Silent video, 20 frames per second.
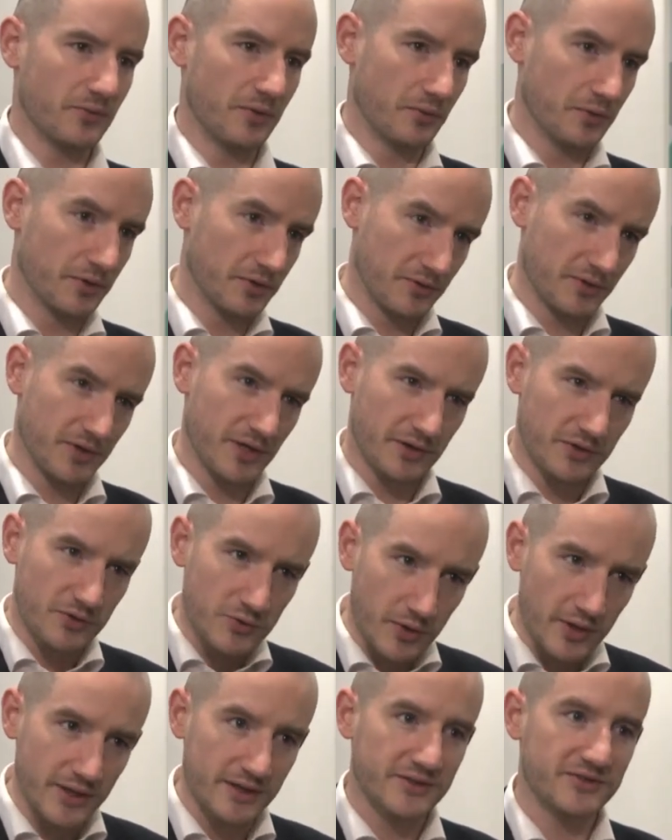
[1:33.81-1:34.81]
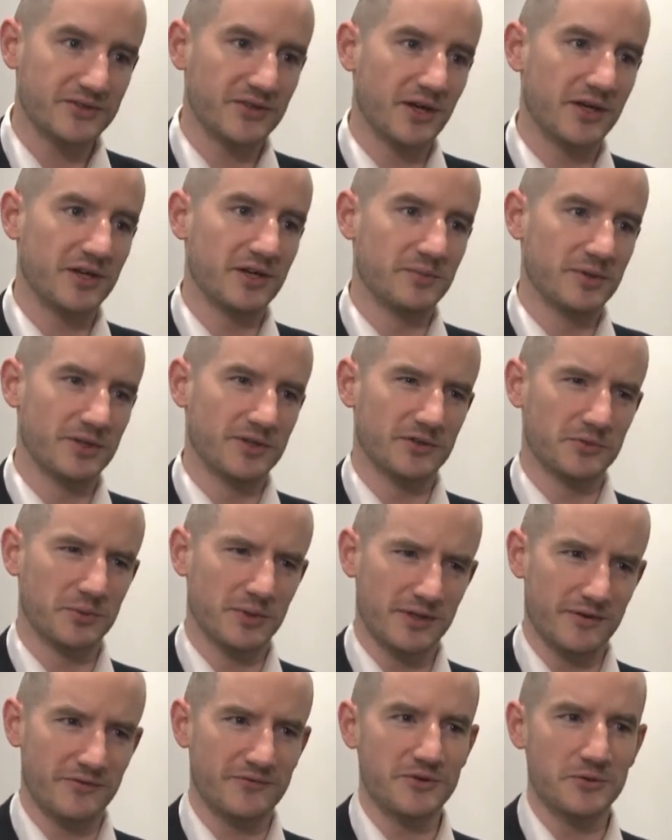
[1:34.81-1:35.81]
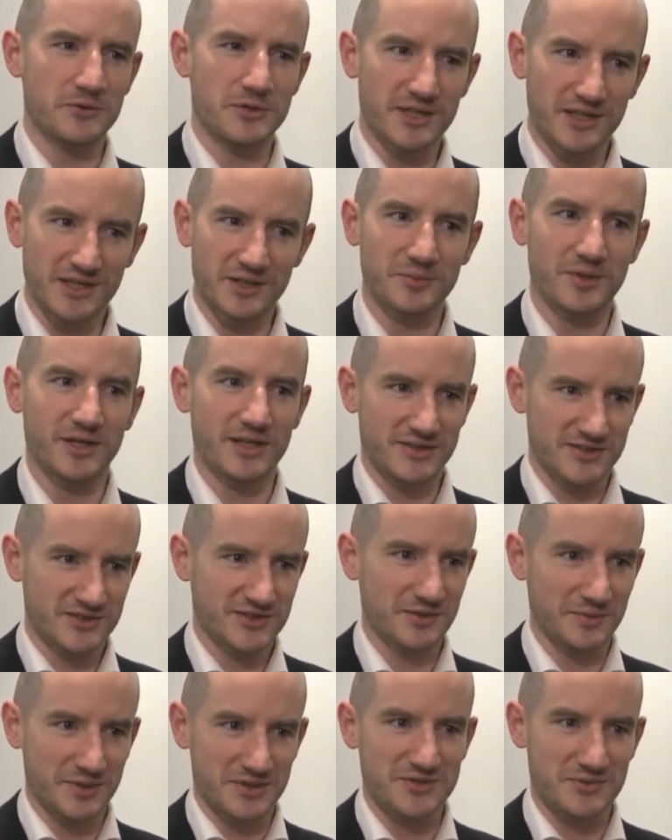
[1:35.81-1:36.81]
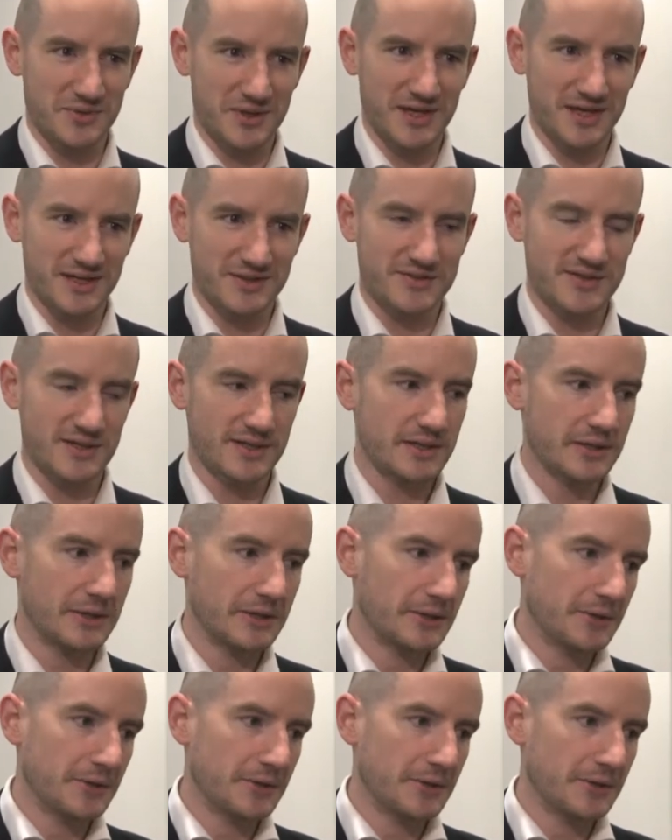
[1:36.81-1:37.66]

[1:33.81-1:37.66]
we would have got quite excited because we had a few kilobytes coming to our handset.